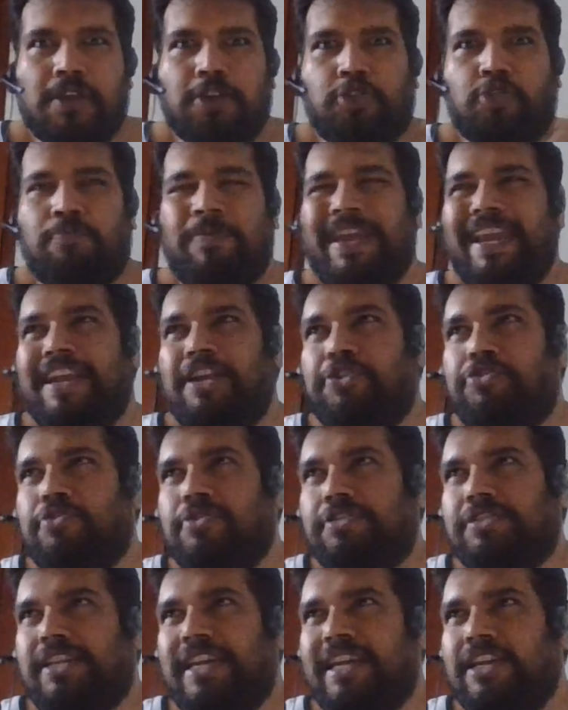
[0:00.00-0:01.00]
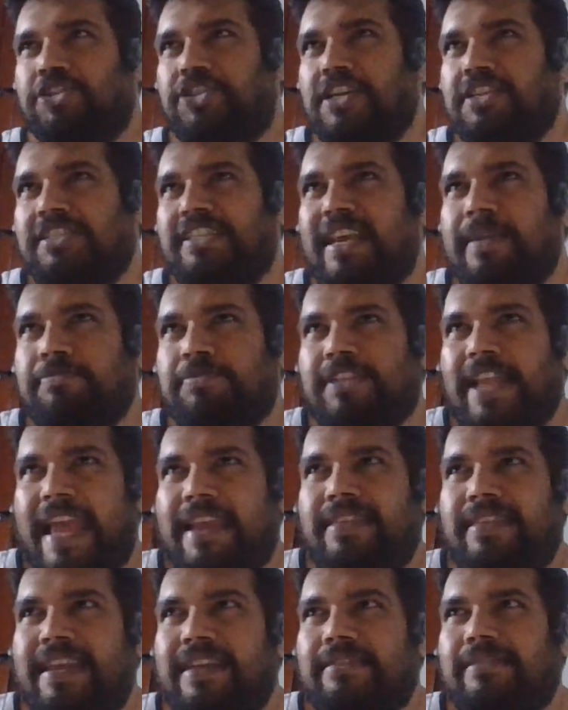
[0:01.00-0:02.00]
to be interesting. It just seems
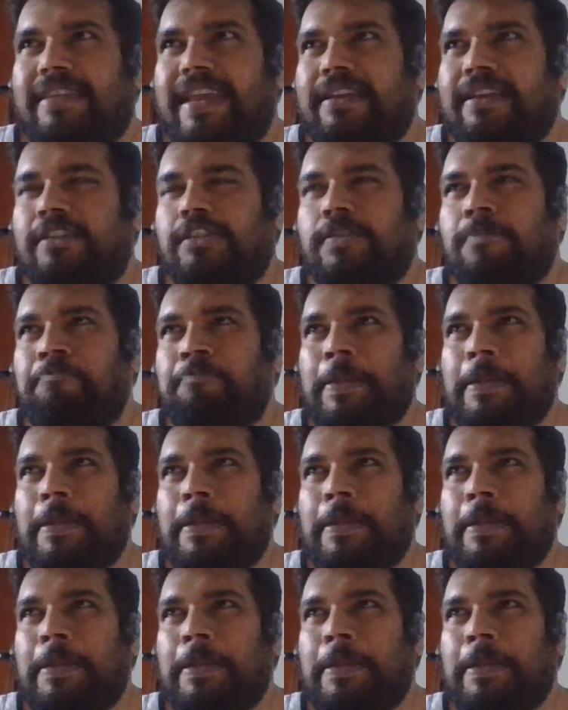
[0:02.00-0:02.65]
like these days